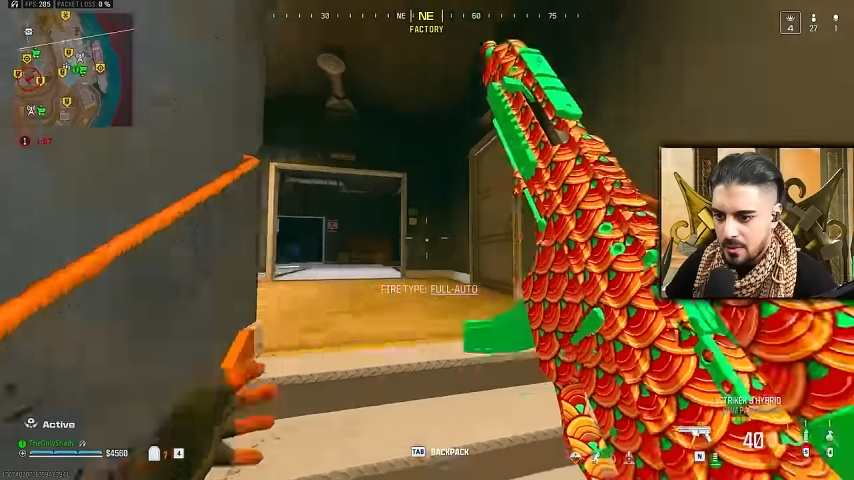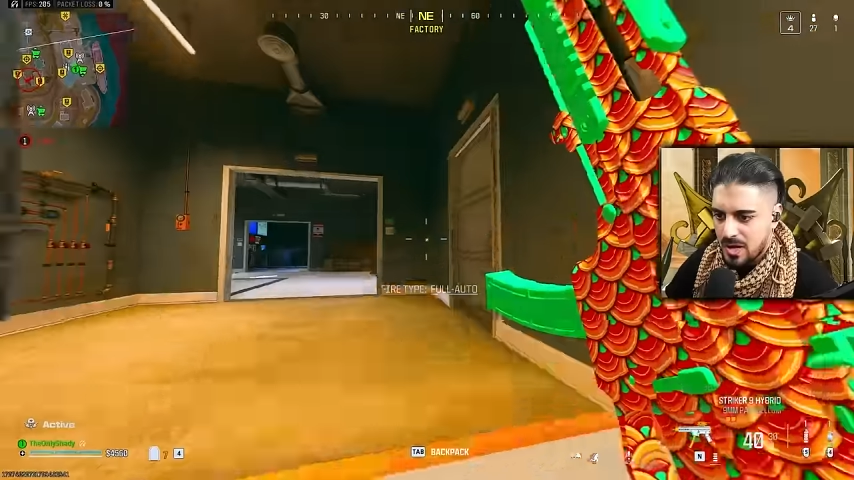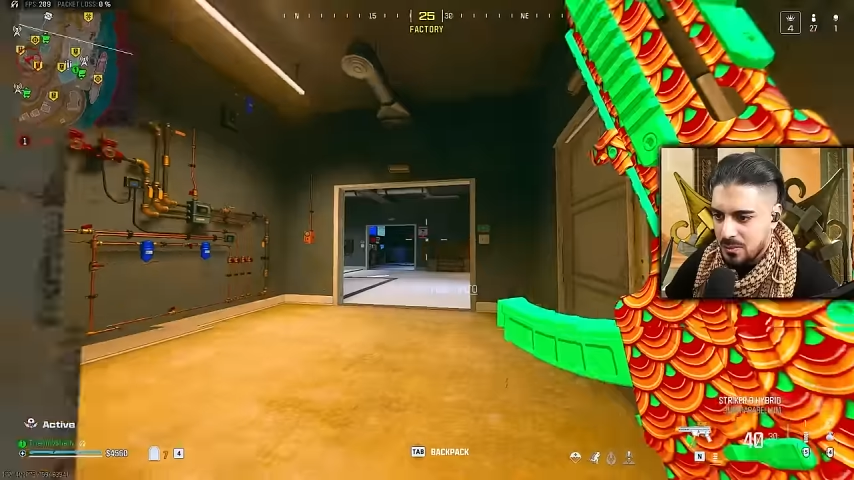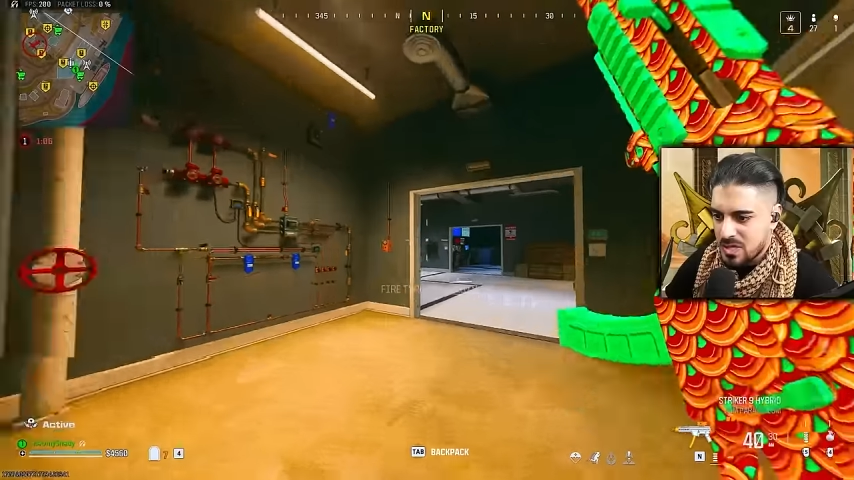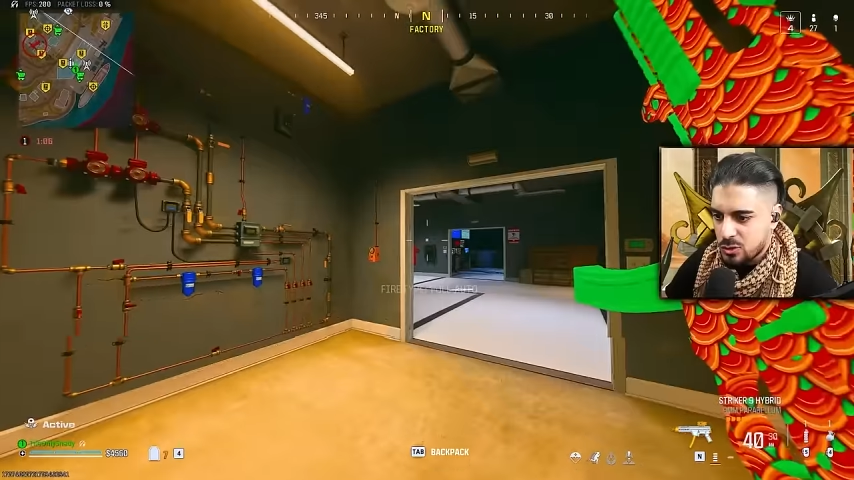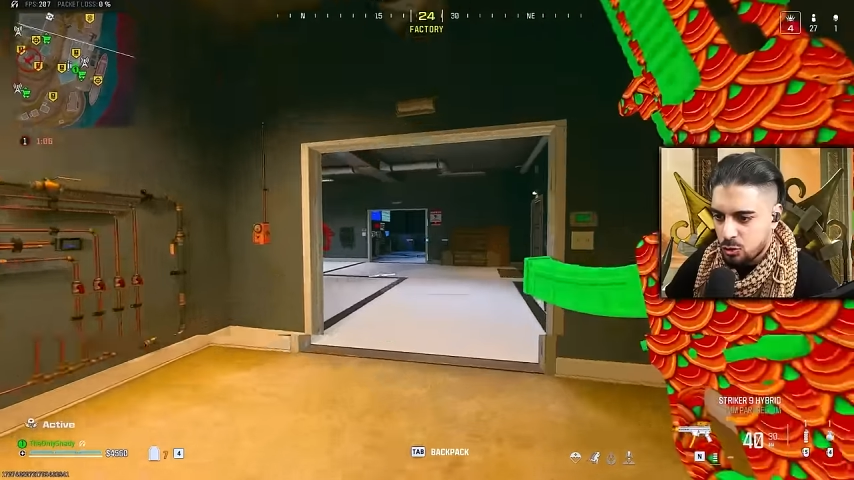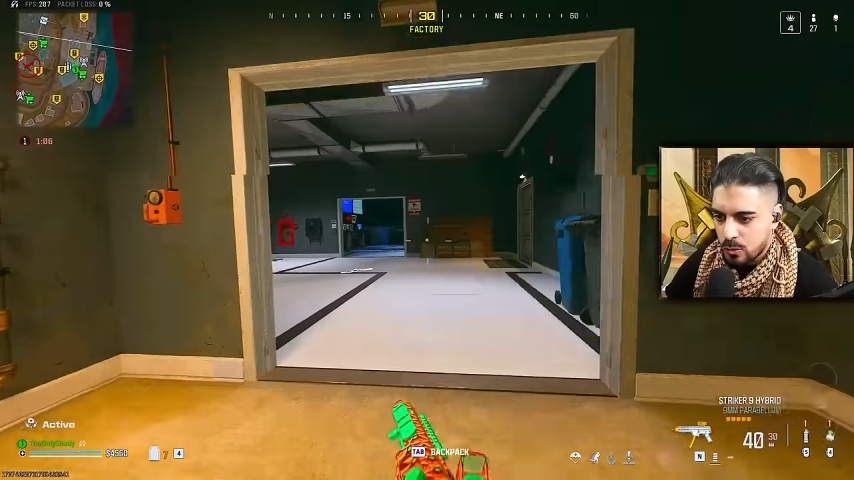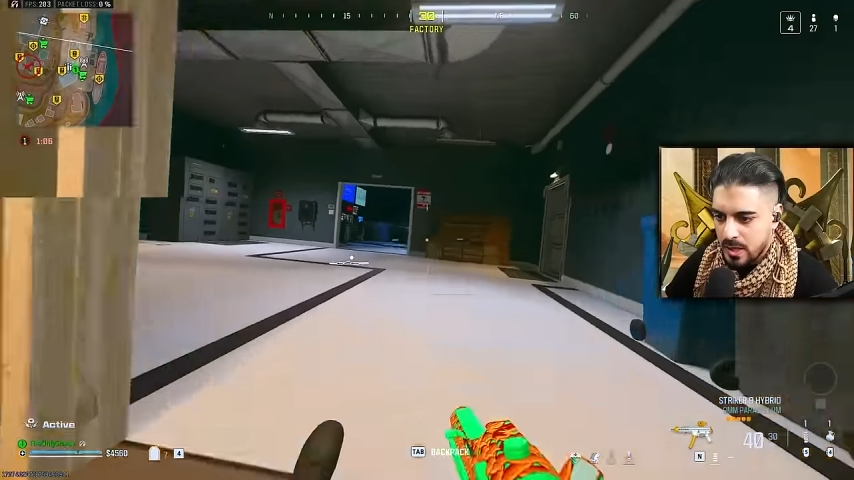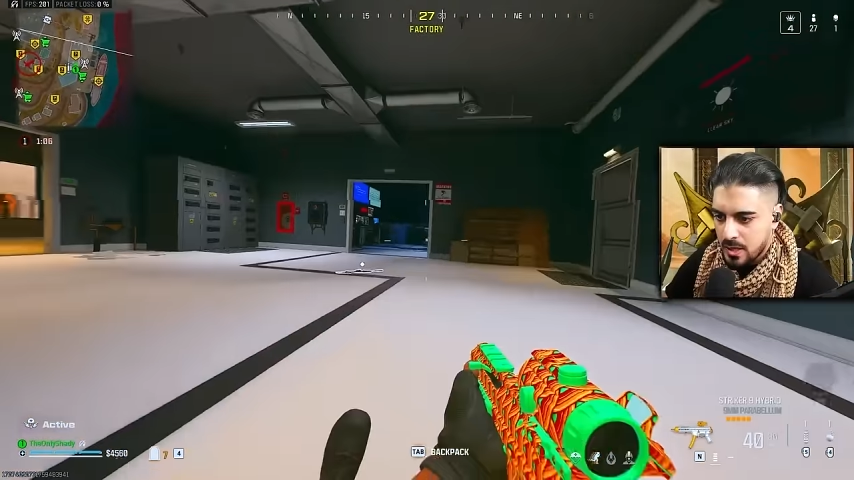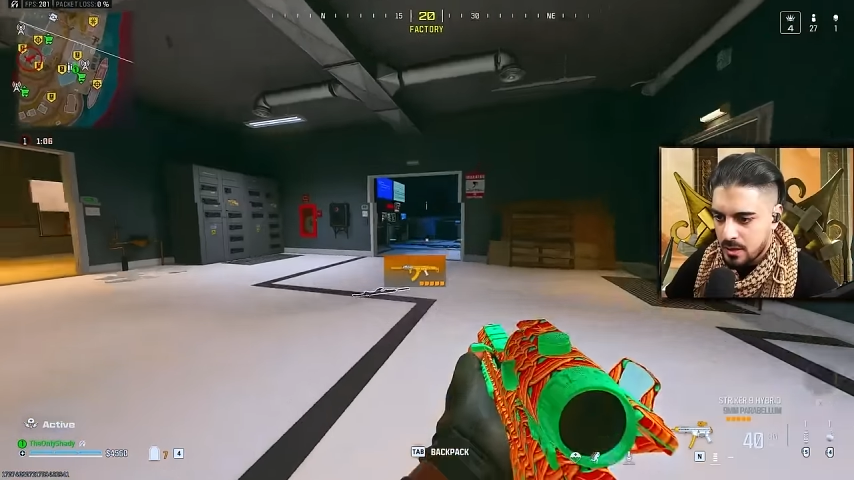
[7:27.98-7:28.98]
gonna be
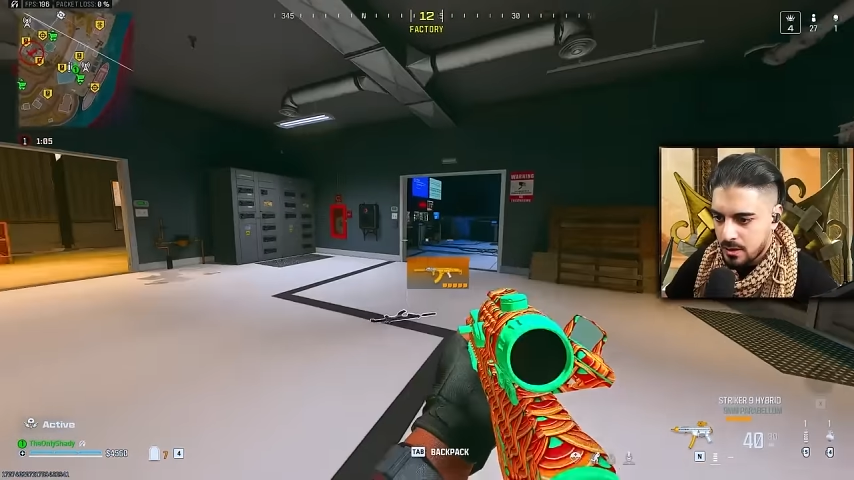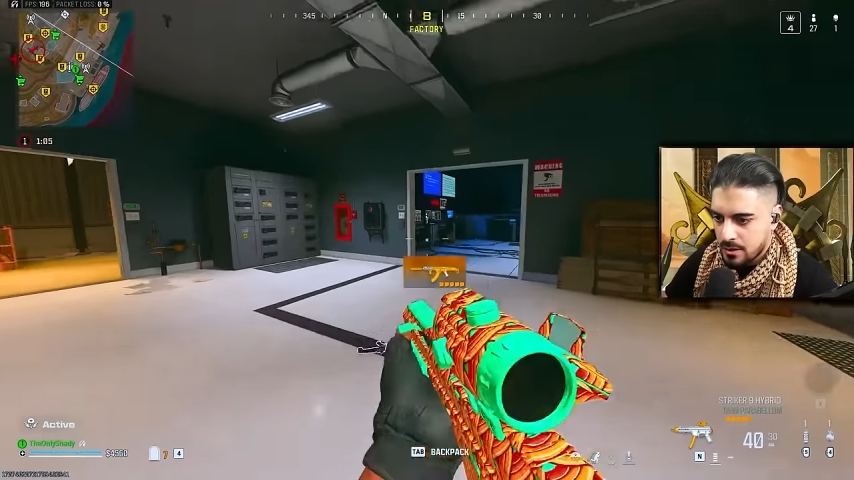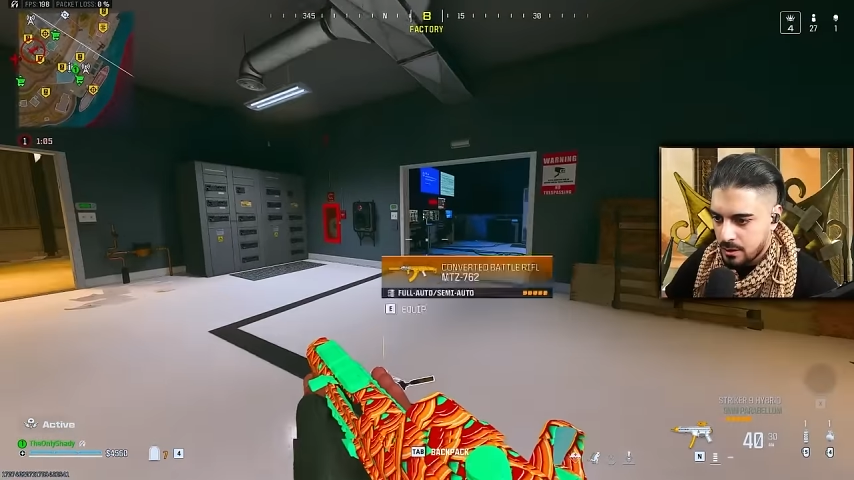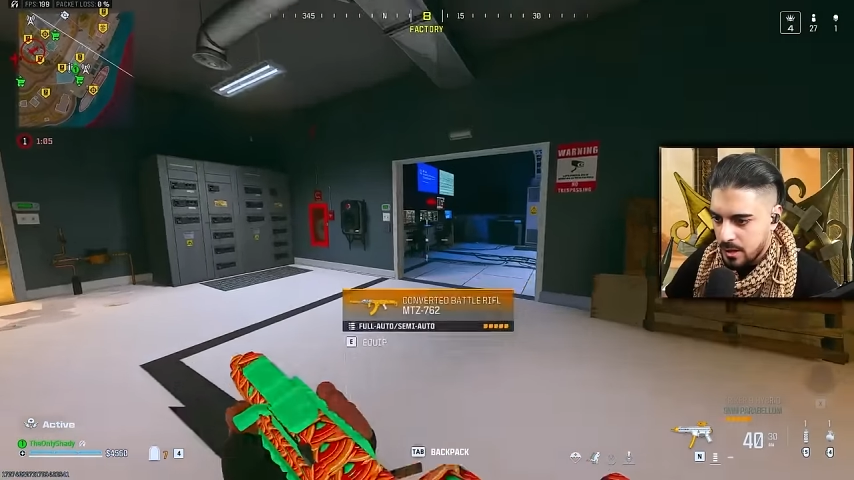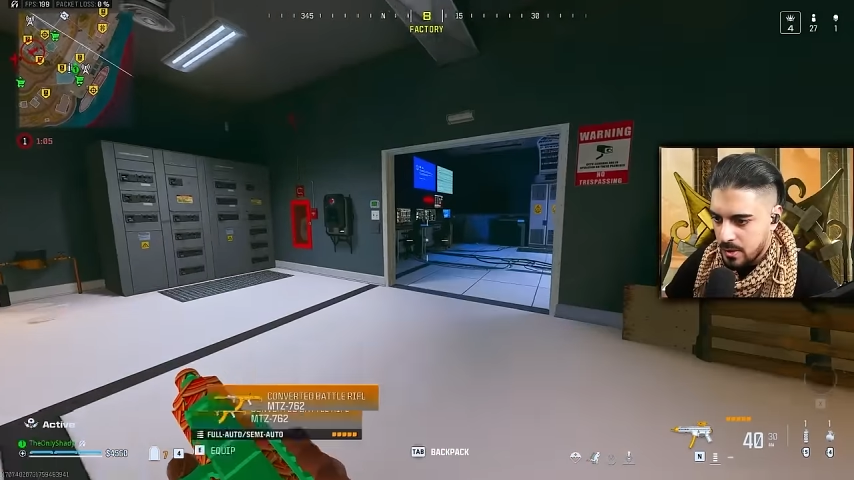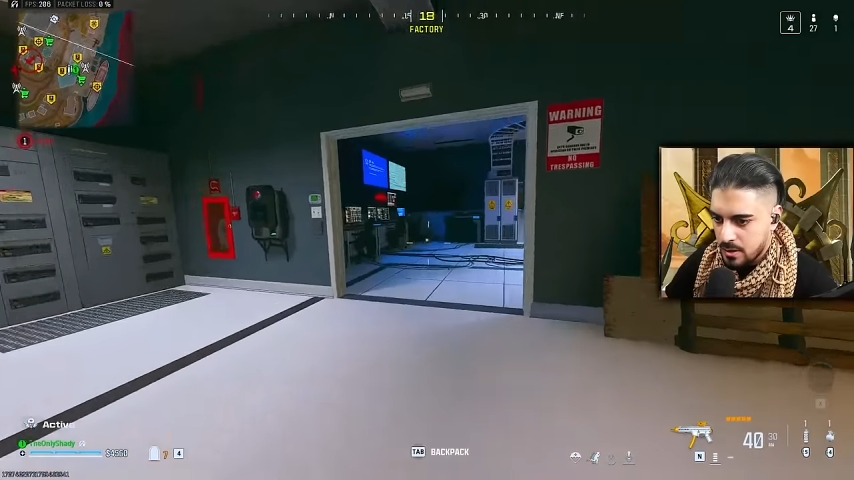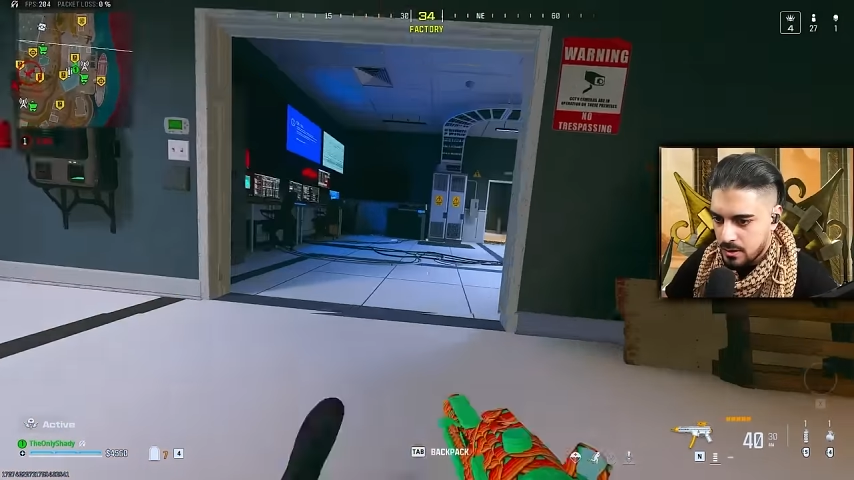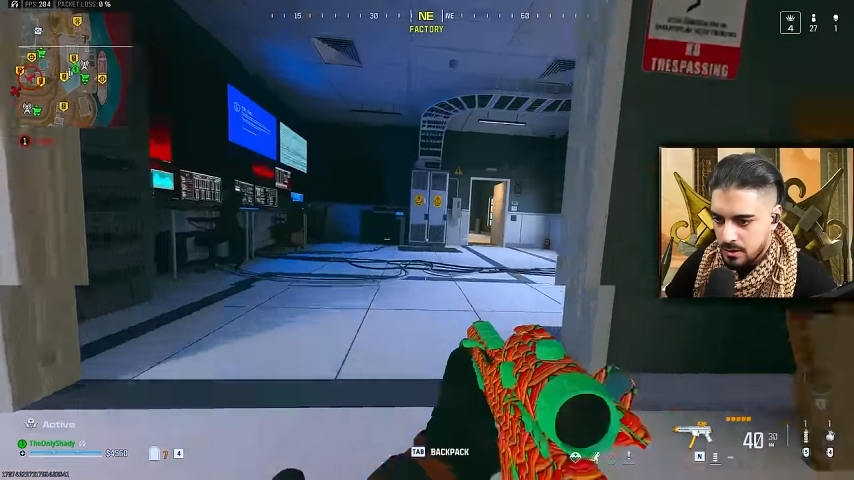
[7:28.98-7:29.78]
zooming. Look at me.